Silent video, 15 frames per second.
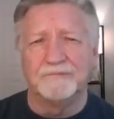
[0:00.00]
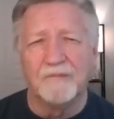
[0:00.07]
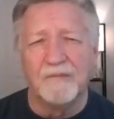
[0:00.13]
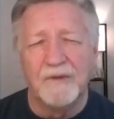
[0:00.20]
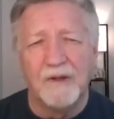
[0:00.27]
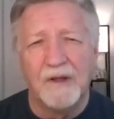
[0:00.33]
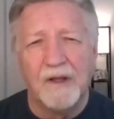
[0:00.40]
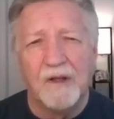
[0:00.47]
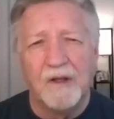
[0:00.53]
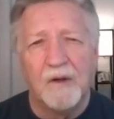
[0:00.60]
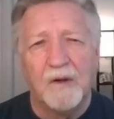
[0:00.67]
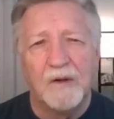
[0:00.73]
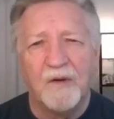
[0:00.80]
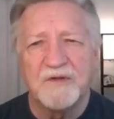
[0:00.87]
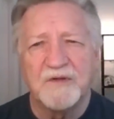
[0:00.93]
what were some of the
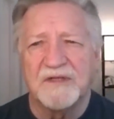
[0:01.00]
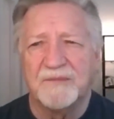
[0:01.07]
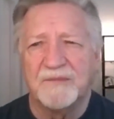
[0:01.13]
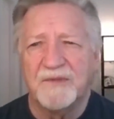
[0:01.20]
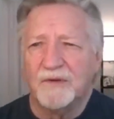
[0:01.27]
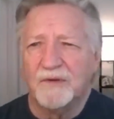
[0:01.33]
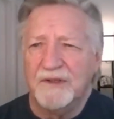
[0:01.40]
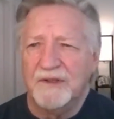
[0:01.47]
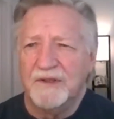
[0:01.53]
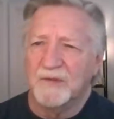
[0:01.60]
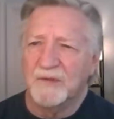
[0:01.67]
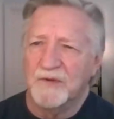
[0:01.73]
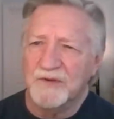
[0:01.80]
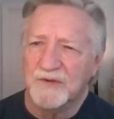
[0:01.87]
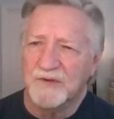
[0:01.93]
earliest commercials?
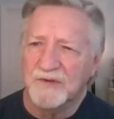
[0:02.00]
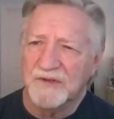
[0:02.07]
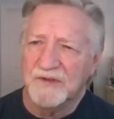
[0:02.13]
Uh,